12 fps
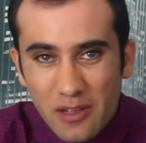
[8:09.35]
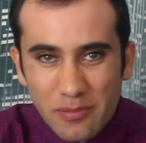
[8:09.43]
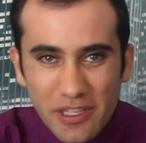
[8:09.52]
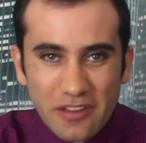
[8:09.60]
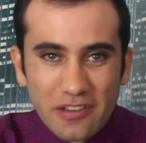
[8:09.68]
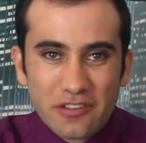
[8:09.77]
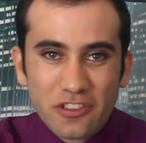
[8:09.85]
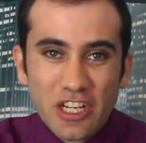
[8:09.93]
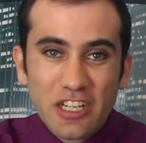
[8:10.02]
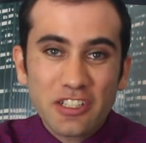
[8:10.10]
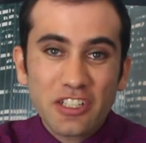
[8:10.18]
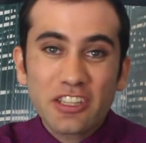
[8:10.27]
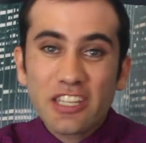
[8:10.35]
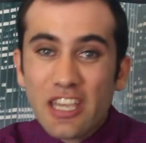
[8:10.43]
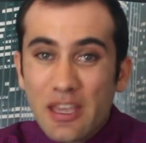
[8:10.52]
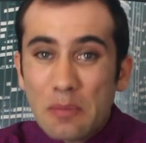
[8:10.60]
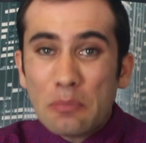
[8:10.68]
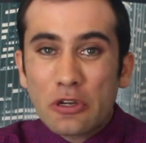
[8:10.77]
because changing the
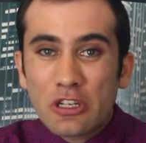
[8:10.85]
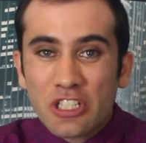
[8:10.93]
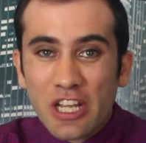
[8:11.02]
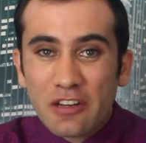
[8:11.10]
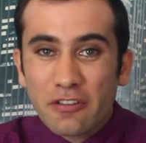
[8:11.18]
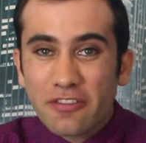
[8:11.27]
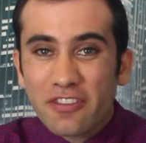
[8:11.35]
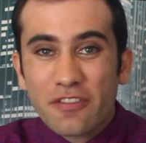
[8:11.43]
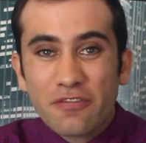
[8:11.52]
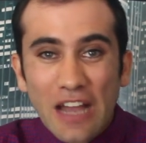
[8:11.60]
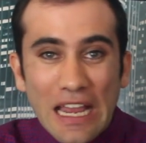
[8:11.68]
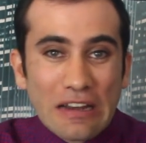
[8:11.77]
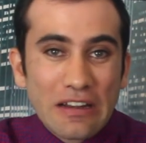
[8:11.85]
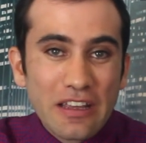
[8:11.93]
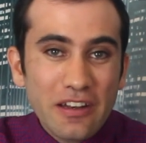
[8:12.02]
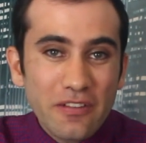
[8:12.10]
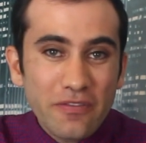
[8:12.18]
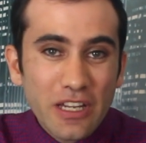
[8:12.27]
input gender of the fired
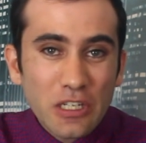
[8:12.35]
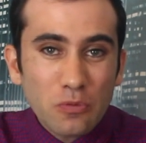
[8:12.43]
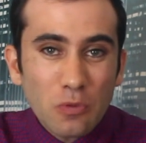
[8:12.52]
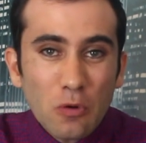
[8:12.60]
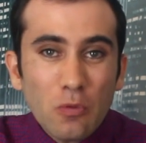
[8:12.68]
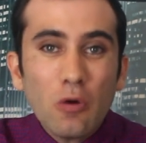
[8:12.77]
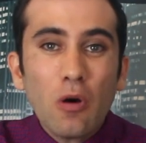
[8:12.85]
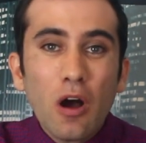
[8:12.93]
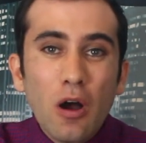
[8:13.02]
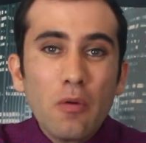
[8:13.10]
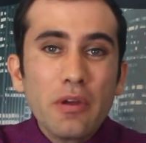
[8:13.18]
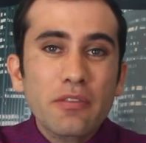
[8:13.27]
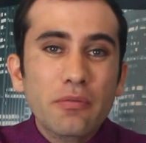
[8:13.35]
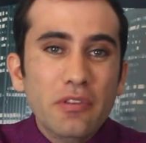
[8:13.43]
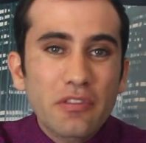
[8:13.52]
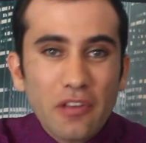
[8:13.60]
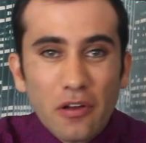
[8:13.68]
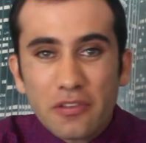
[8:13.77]
individual will always
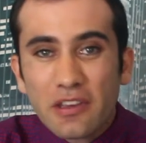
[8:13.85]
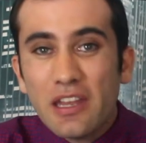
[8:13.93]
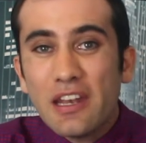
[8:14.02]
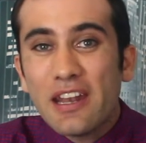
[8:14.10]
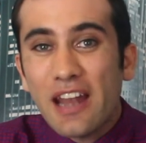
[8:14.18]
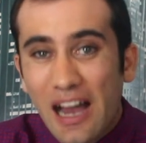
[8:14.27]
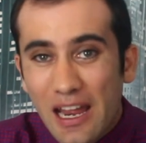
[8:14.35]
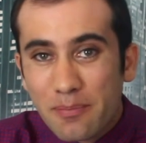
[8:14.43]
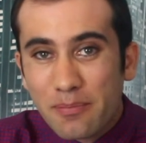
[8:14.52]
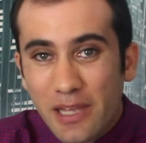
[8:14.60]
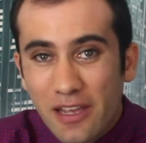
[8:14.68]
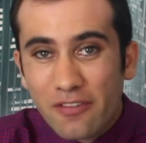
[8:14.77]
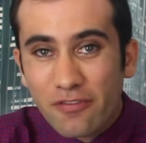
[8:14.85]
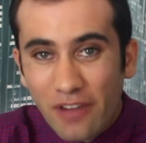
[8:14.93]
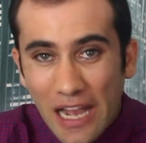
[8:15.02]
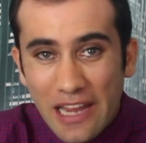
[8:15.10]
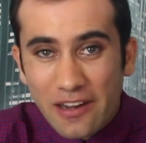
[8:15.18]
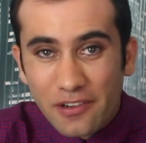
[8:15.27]
result in not being
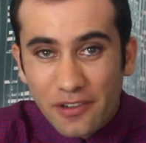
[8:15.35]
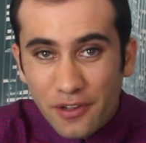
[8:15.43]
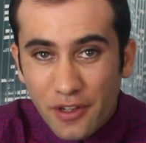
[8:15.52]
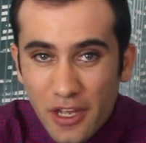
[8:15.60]
fired,